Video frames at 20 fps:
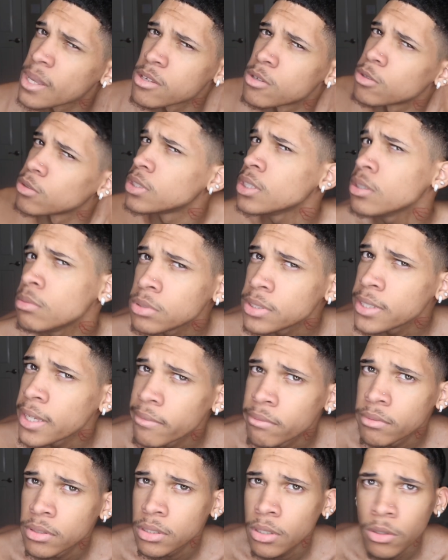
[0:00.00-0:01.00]
So tip
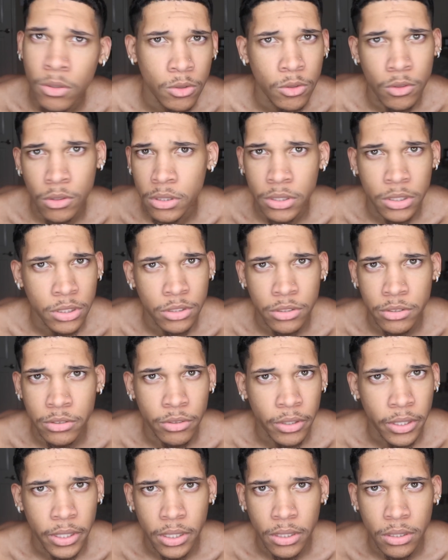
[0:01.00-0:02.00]
7, don't go against the
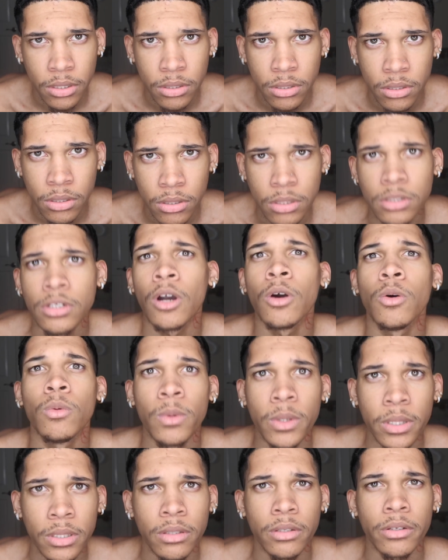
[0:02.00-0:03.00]
grain. Go
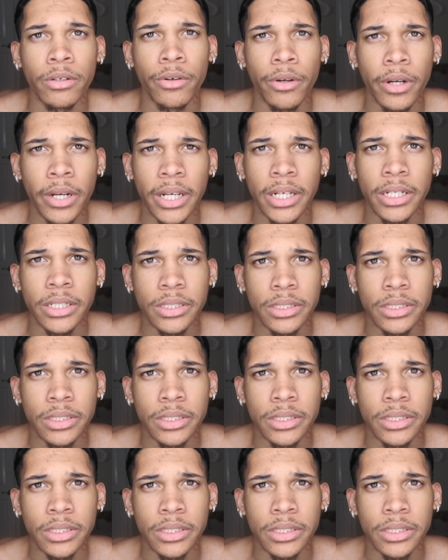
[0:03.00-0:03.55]
with the grain.